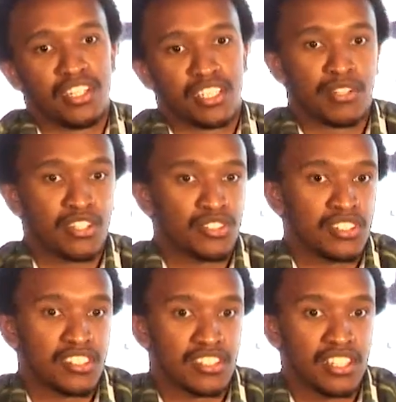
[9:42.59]
It might also
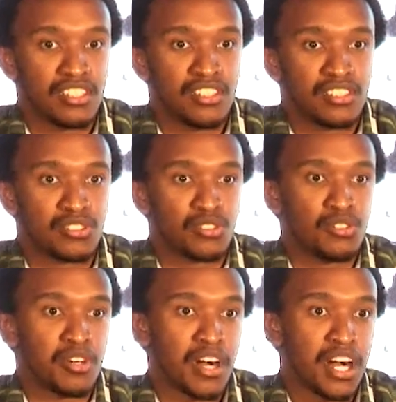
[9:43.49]
decide to
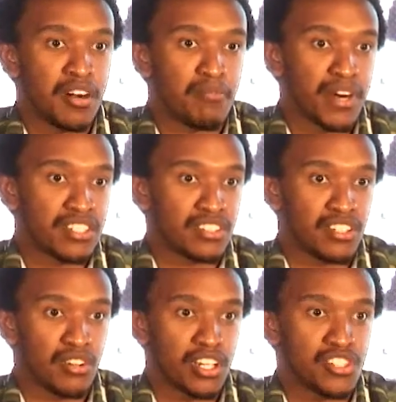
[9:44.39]
do a mass
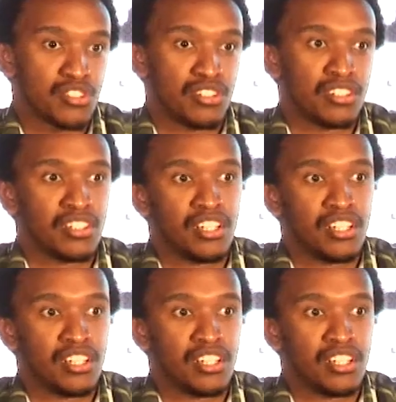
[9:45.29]
relocation.